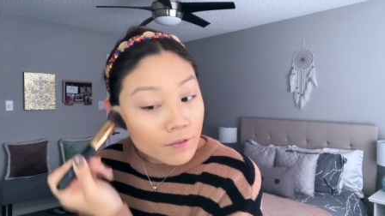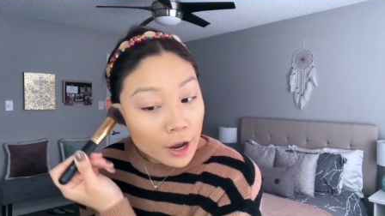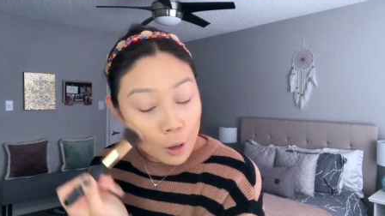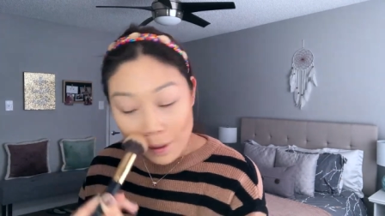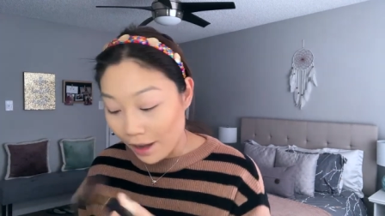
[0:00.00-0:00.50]

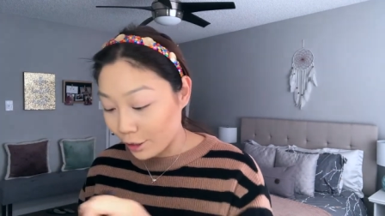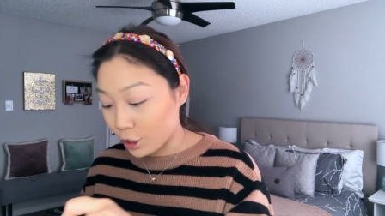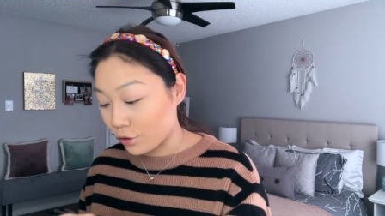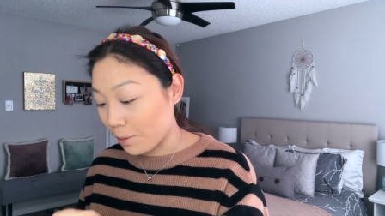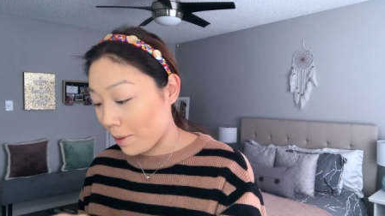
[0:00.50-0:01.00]
nail
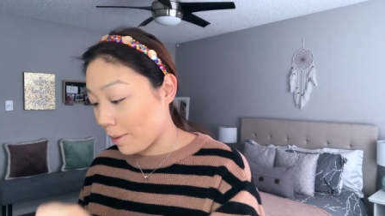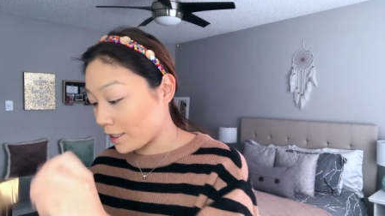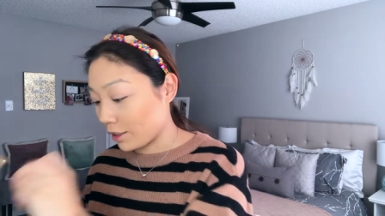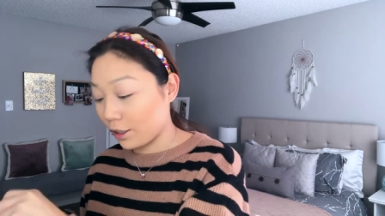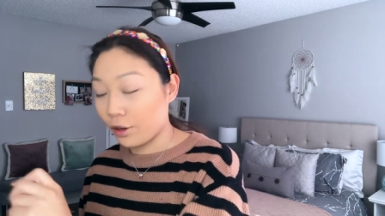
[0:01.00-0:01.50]
polishes from them.
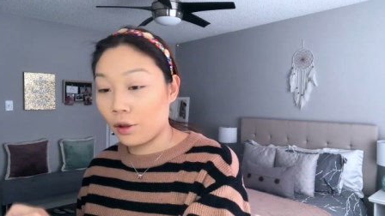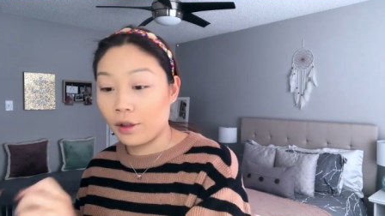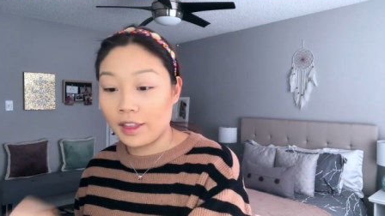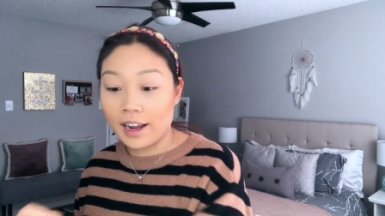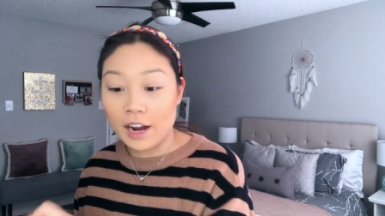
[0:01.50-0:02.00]
That's like literally the
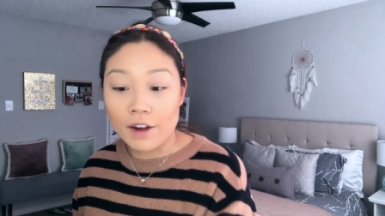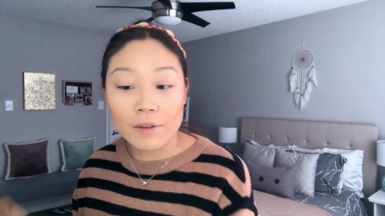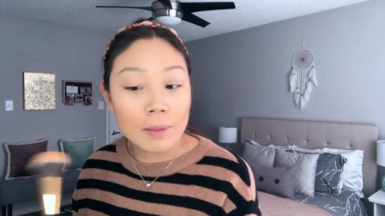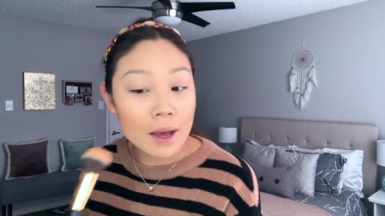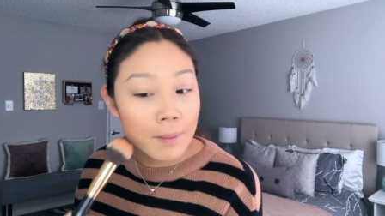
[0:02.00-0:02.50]
only thing I got
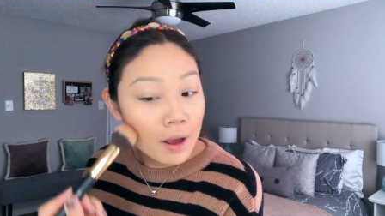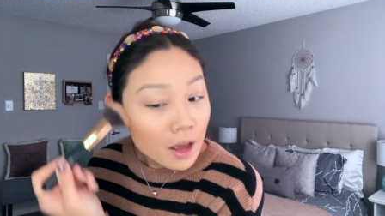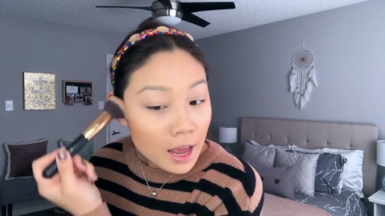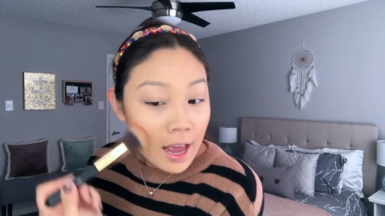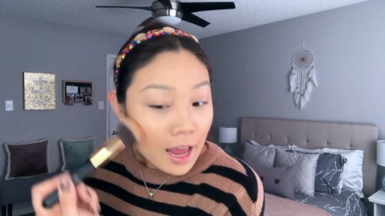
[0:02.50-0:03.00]
from them.
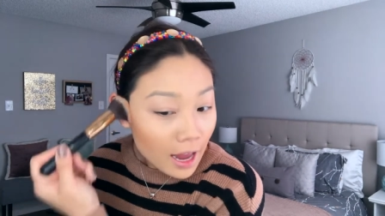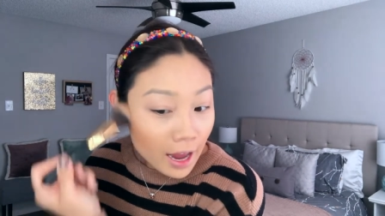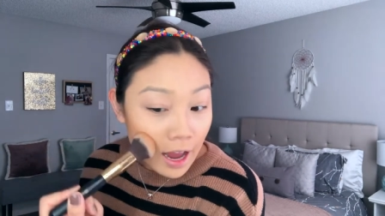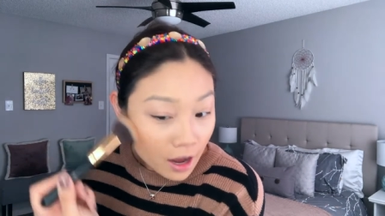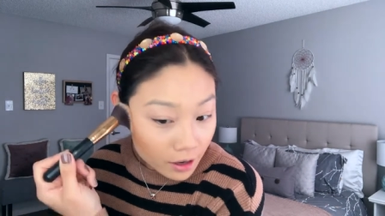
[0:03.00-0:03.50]

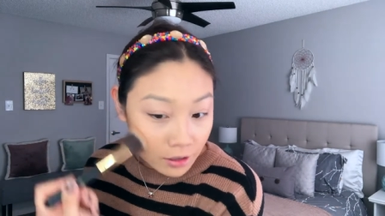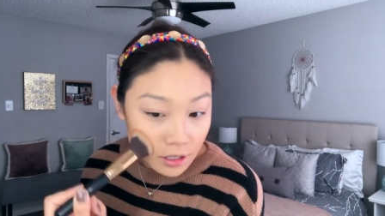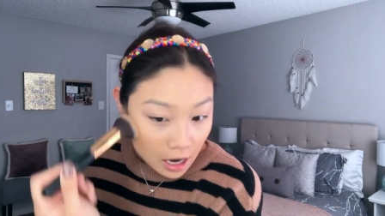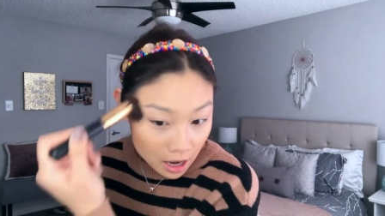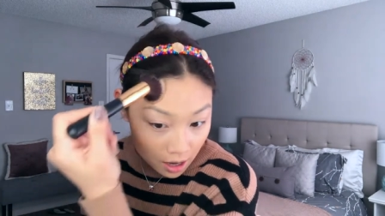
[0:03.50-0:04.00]

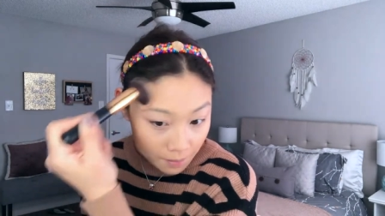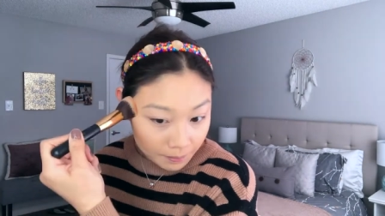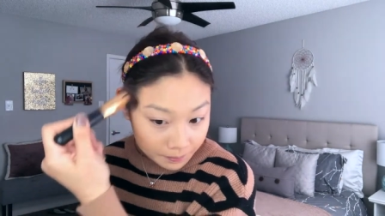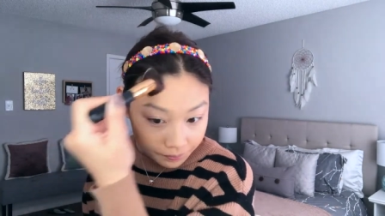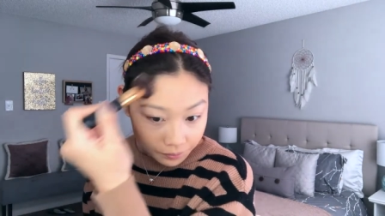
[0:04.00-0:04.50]
And
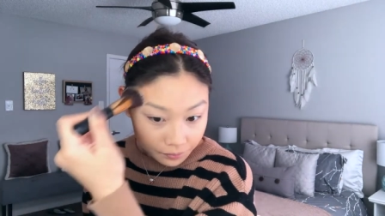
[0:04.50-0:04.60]
um,